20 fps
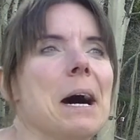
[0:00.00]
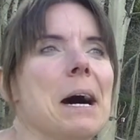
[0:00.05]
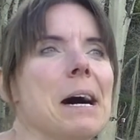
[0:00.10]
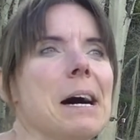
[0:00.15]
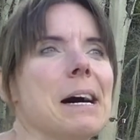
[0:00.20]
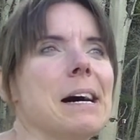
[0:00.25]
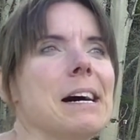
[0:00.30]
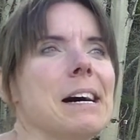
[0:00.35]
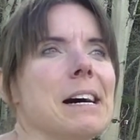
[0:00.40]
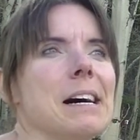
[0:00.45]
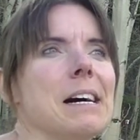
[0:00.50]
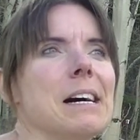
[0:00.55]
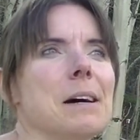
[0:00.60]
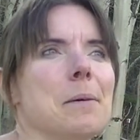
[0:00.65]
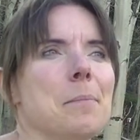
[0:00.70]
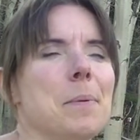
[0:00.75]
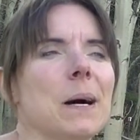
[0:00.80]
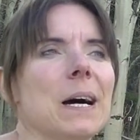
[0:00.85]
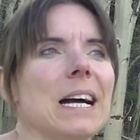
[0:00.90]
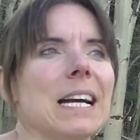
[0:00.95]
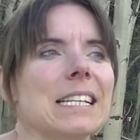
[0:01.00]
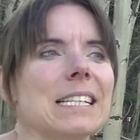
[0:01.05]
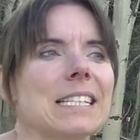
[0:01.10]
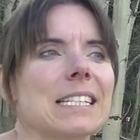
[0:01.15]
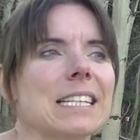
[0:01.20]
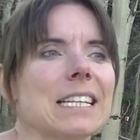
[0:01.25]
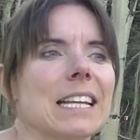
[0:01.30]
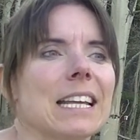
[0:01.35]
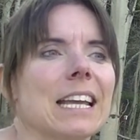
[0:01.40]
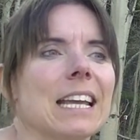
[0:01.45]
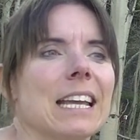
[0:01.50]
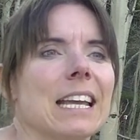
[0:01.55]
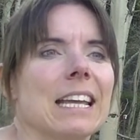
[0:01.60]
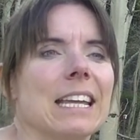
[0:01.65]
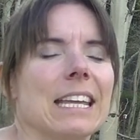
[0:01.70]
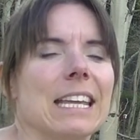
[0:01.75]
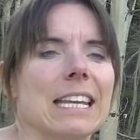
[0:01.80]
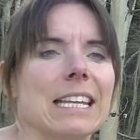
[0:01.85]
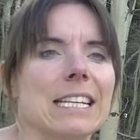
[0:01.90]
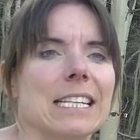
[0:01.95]
But
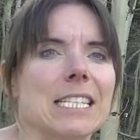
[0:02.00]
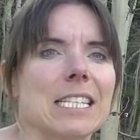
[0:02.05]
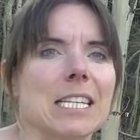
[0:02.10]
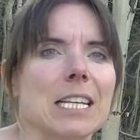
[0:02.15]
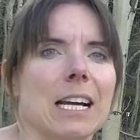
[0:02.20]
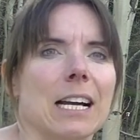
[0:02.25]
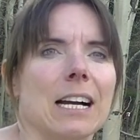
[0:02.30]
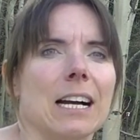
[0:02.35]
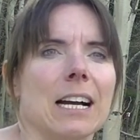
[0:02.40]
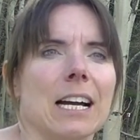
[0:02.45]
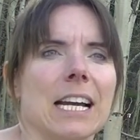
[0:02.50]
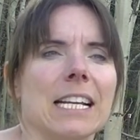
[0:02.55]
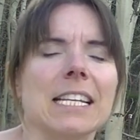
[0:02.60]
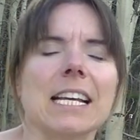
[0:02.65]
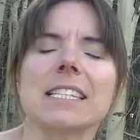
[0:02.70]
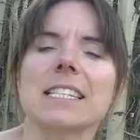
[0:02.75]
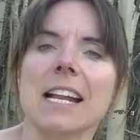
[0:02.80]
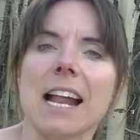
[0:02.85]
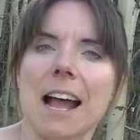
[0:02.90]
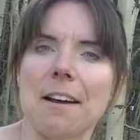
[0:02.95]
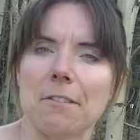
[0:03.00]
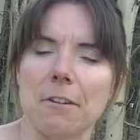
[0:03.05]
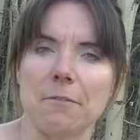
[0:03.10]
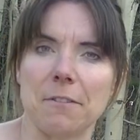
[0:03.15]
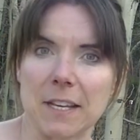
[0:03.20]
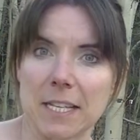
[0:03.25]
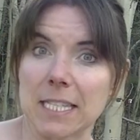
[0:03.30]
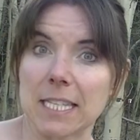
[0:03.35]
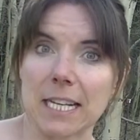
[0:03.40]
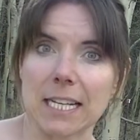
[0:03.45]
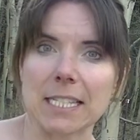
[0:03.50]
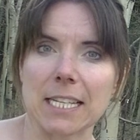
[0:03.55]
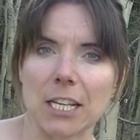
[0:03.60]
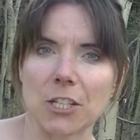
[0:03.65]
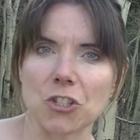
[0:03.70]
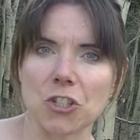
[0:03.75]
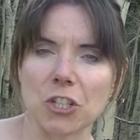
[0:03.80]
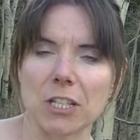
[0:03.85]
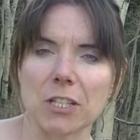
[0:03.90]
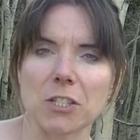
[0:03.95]
it doesn't have a V6
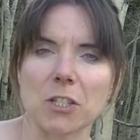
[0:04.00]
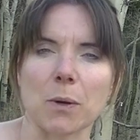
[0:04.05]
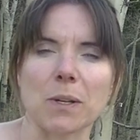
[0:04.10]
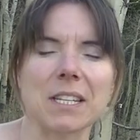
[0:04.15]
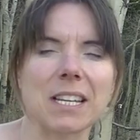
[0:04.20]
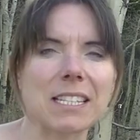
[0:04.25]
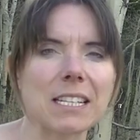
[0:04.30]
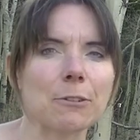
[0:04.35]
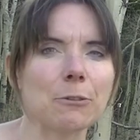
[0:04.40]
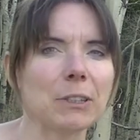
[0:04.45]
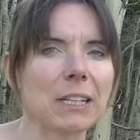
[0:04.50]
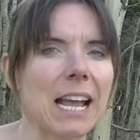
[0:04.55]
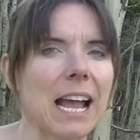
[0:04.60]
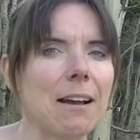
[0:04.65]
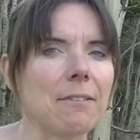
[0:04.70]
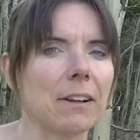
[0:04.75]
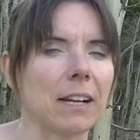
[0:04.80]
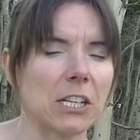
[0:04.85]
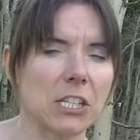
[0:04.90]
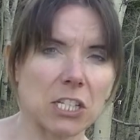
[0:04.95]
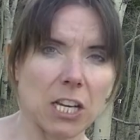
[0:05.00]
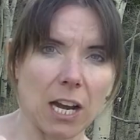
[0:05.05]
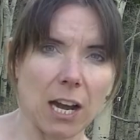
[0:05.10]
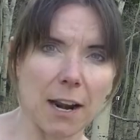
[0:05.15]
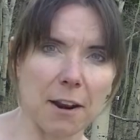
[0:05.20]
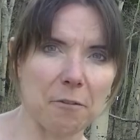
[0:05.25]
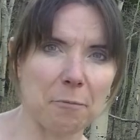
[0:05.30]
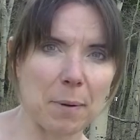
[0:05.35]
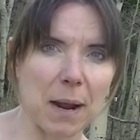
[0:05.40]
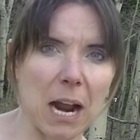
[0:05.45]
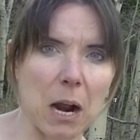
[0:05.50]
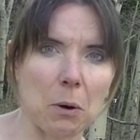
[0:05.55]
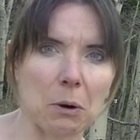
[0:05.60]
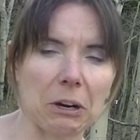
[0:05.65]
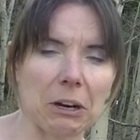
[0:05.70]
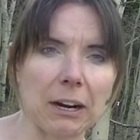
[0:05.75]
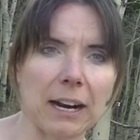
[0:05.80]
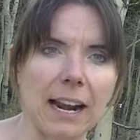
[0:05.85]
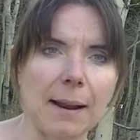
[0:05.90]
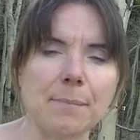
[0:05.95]
engine, so it doesn't really have like a ton of
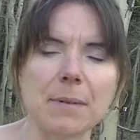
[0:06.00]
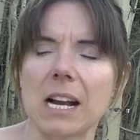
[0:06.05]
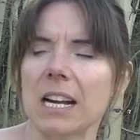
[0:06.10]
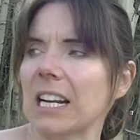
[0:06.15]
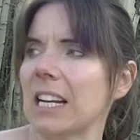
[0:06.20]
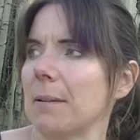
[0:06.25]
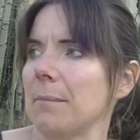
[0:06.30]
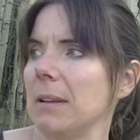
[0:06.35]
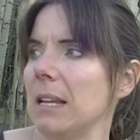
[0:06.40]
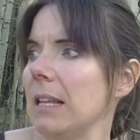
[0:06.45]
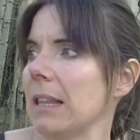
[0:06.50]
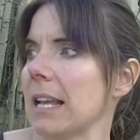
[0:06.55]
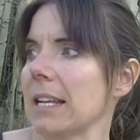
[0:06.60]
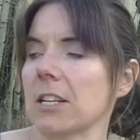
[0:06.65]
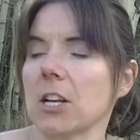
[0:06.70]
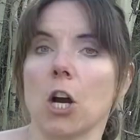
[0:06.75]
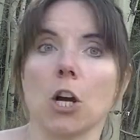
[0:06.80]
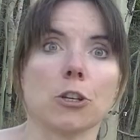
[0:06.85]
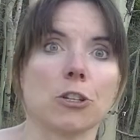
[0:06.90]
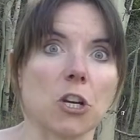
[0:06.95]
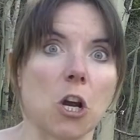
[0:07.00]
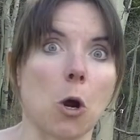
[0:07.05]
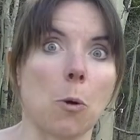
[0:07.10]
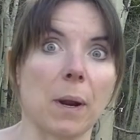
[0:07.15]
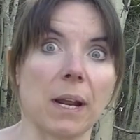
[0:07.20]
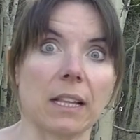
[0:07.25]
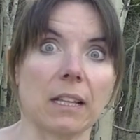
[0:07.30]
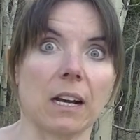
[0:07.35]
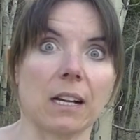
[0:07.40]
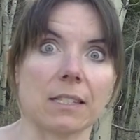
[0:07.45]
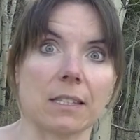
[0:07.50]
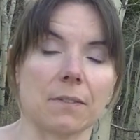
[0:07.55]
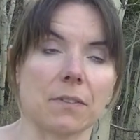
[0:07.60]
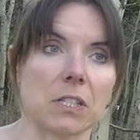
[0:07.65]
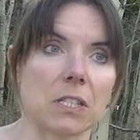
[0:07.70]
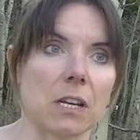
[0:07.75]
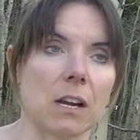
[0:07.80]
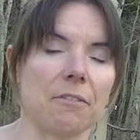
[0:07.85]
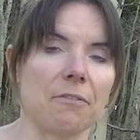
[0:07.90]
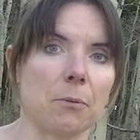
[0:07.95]
power, and I'm not going to be like towing lots of
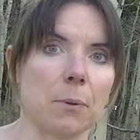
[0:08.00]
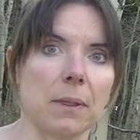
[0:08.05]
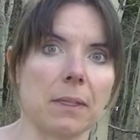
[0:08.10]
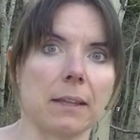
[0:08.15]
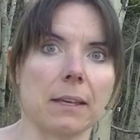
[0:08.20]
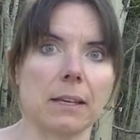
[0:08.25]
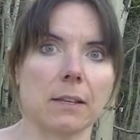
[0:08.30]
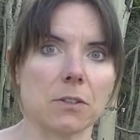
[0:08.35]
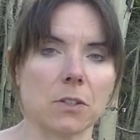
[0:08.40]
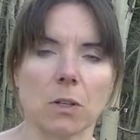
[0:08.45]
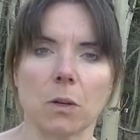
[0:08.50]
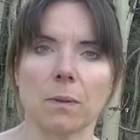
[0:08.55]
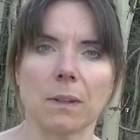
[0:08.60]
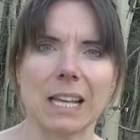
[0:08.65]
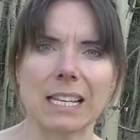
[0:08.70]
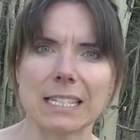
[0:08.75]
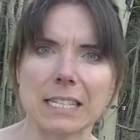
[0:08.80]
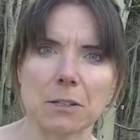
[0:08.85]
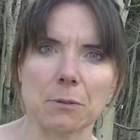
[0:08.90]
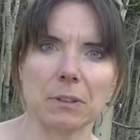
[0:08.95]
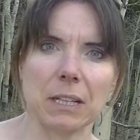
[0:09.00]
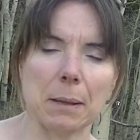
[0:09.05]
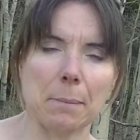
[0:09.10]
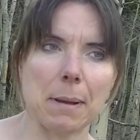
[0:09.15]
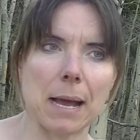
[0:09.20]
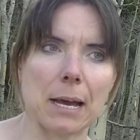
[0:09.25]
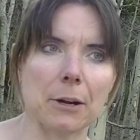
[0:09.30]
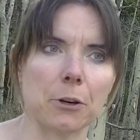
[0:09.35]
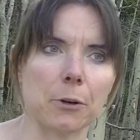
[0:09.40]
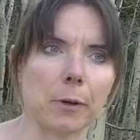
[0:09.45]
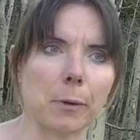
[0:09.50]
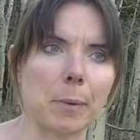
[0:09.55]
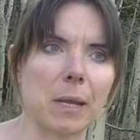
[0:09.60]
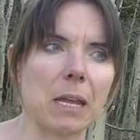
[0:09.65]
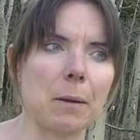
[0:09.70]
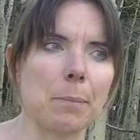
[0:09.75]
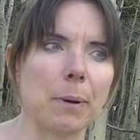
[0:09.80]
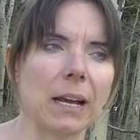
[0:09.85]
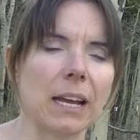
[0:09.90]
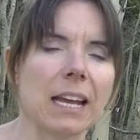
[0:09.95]
stuff with it, so that doesn't really matter to
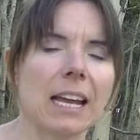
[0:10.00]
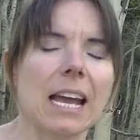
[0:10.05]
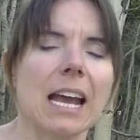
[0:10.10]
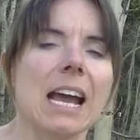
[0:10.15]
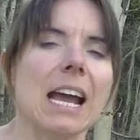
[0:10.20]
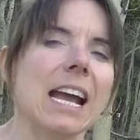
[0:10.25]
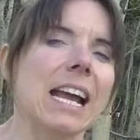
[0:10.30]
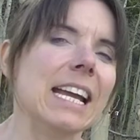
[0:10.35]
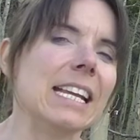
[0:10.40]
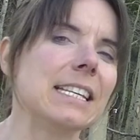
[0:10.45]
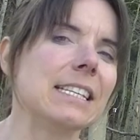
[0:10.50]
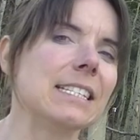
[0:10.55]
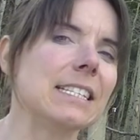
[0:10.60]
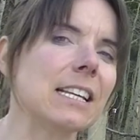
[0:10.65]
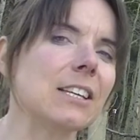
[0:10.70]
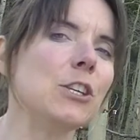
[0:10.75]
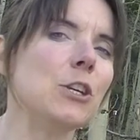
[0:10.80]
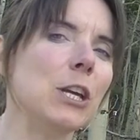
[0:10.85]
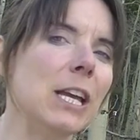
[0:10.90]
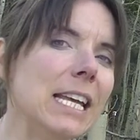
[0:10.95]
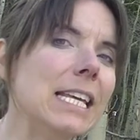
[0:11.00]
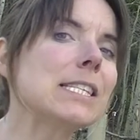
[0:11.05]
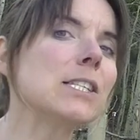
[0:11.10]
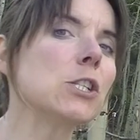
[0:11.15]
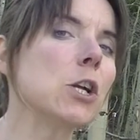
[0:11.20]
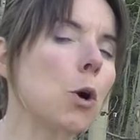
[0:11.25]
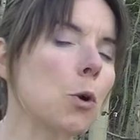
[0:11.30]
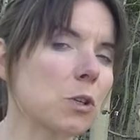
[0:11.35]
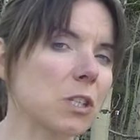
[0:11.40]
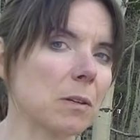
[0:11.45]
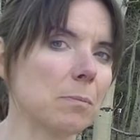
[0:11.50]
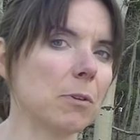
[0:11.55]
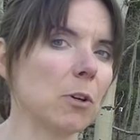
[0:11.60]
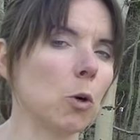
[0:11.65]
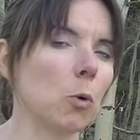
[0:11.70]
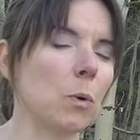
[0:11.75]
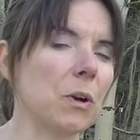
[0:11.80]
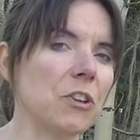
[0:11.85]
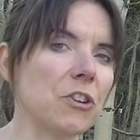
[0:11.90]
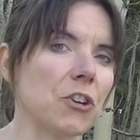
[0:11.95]
me. But it is
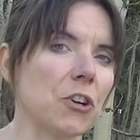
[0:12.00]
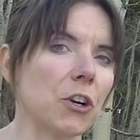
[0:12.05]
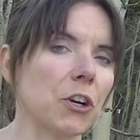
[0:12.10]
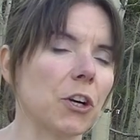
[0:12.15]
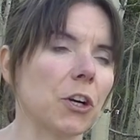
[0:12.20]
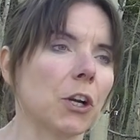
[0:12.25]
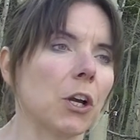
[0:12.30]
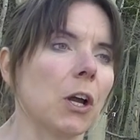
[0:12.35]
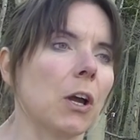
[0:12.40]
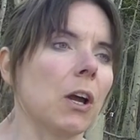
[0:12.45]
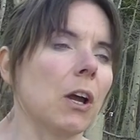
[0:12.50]
noticeable when you're